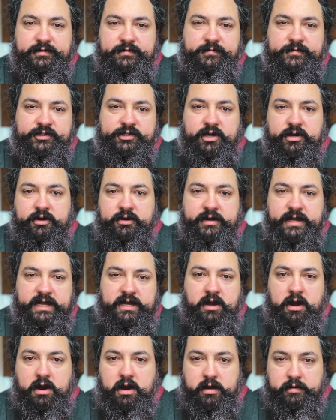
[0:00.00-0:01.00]
sugary
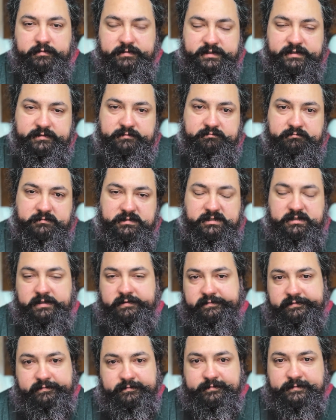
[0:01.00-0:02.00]
carbs and
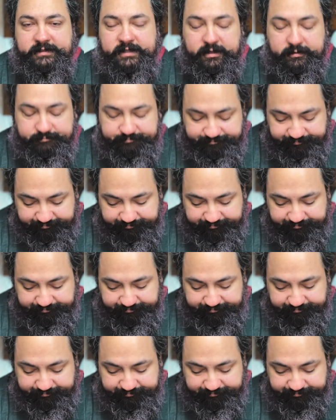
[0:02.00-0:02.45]
stuff. So,